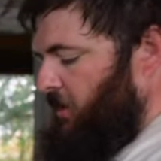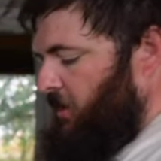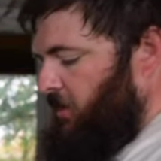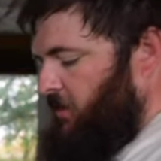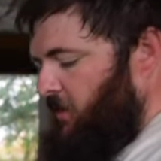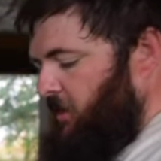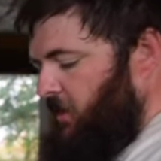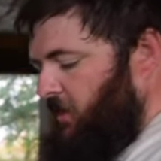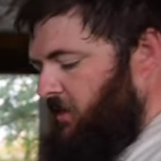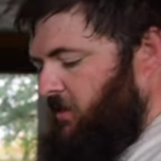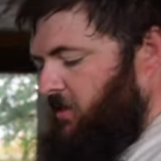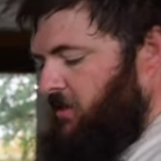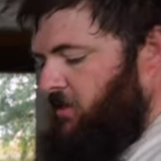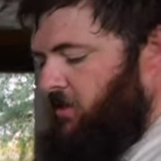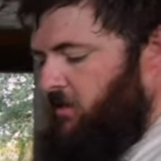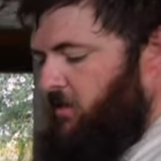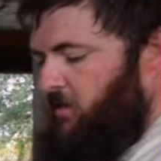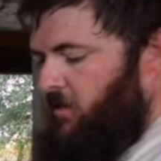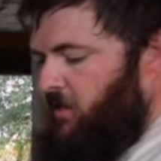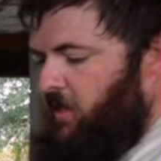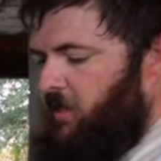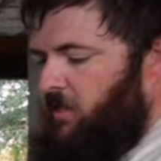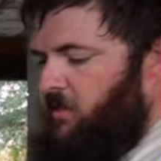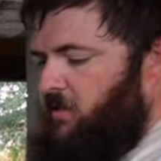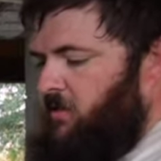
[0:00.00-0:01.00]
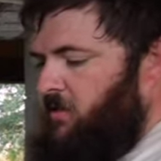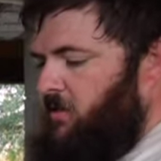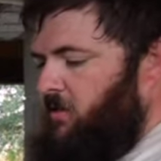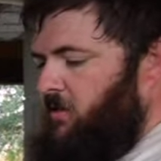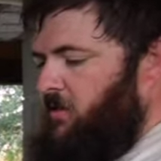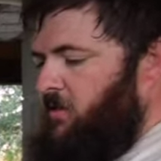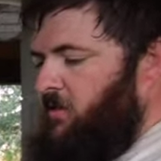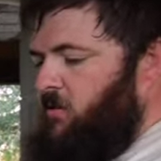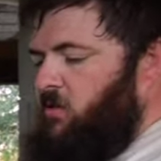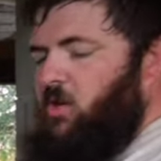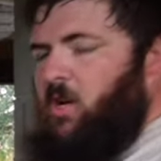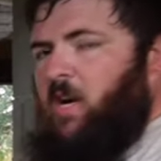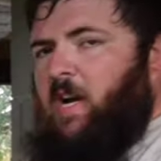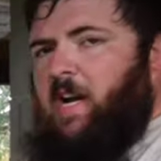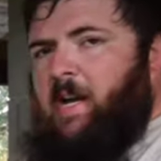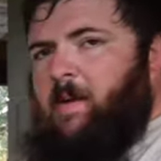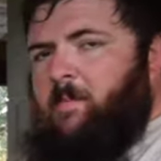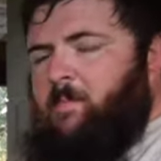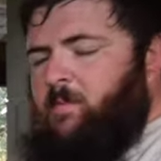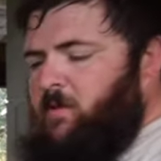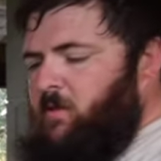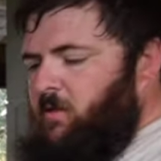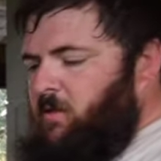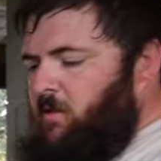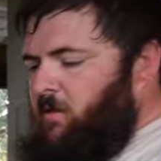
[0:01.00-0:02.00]
These
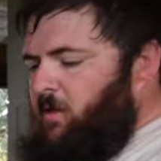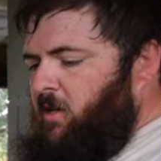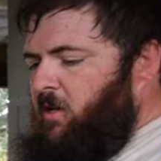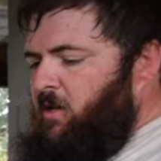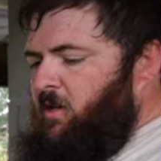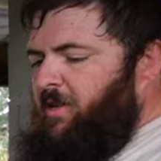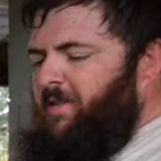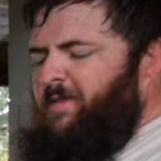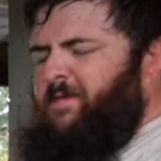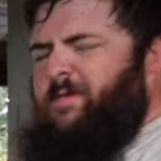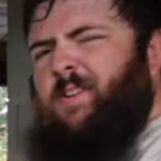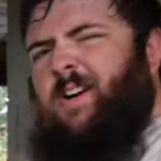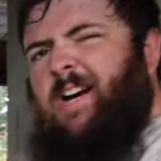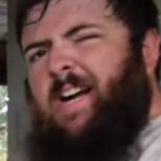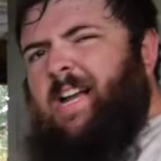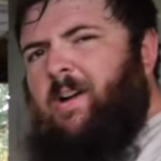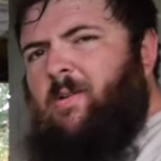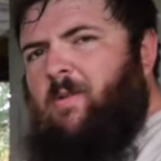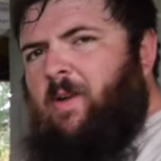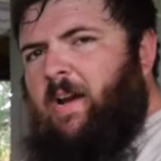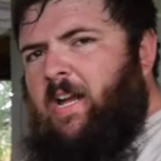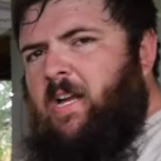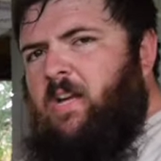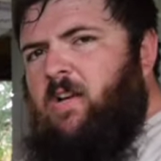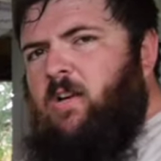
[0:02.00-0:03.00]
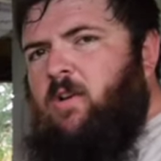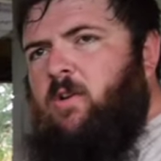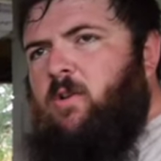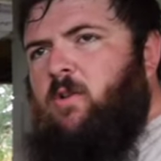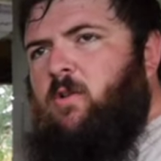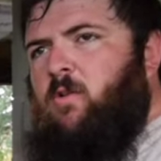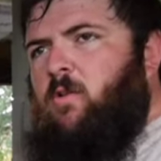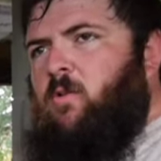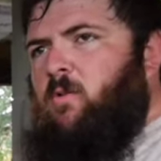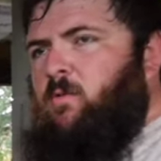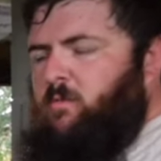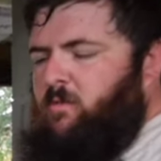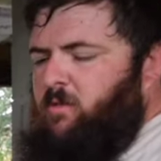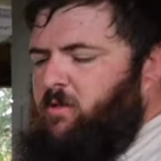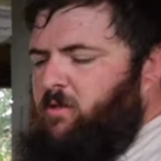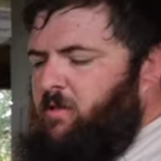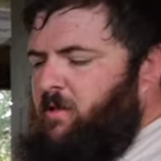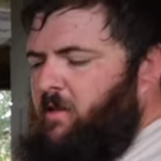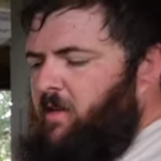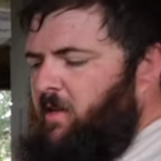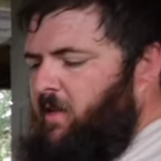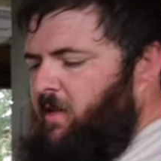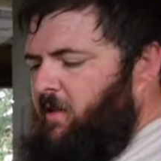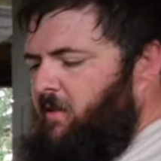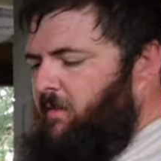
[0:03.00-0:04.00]
traps are good for like raccoons,
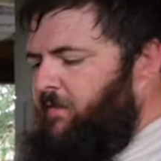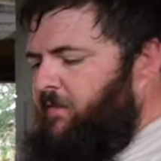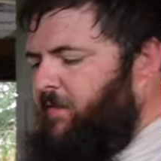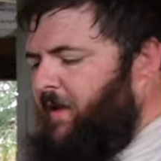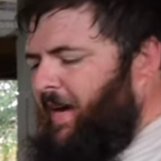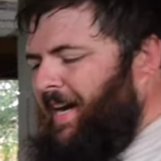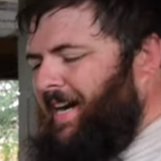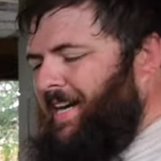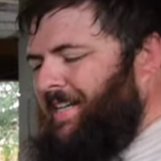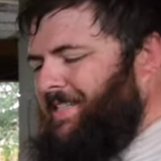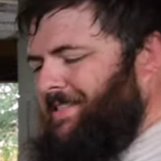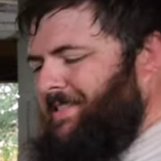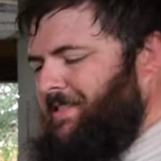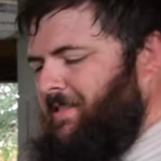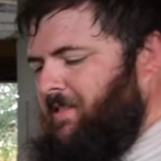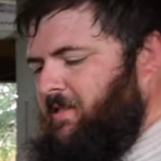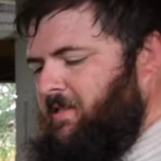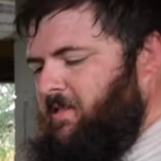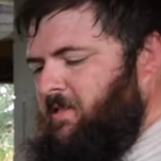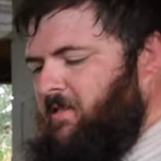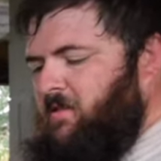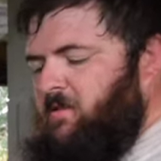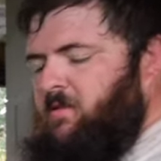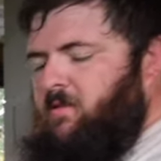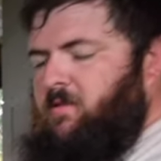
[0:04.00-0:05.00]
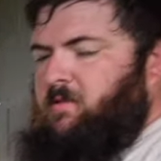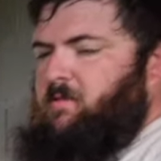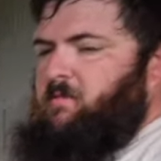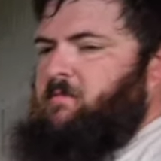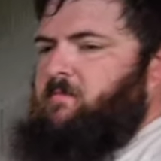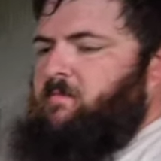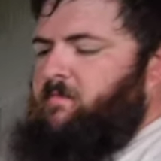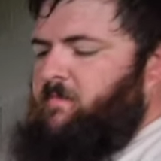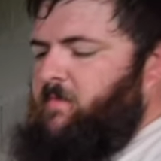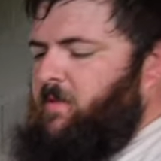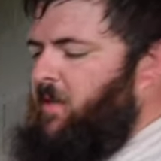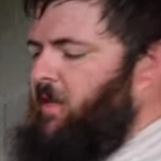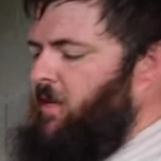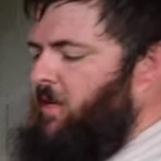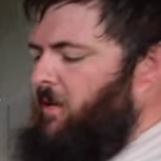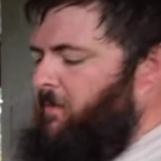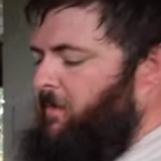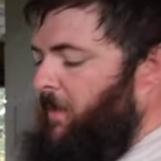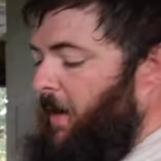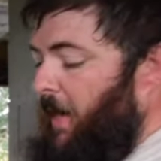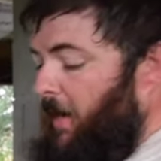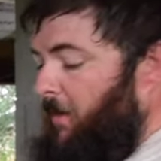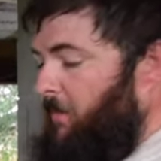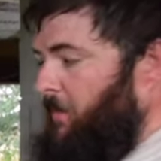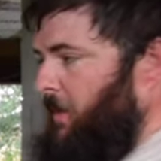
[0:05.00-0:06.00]
foxes,
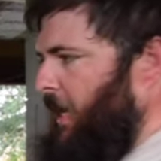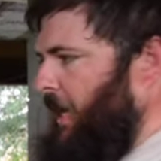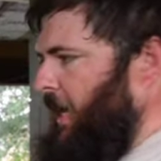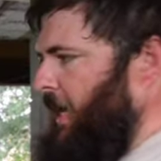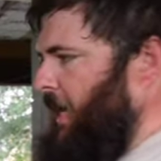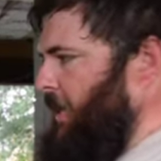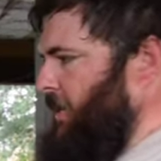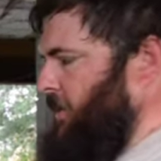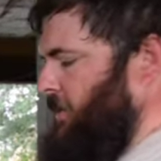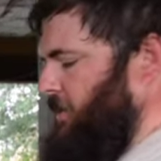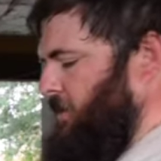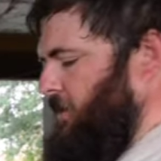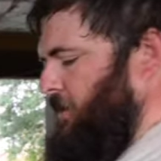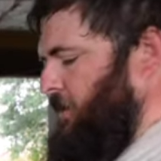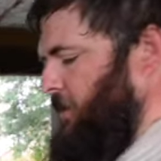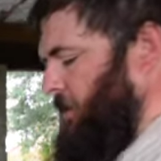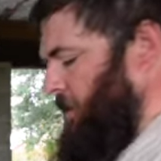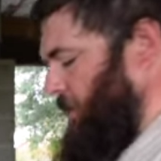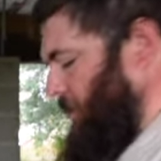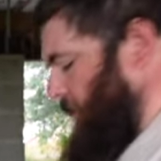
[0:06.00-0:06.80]
bobcats.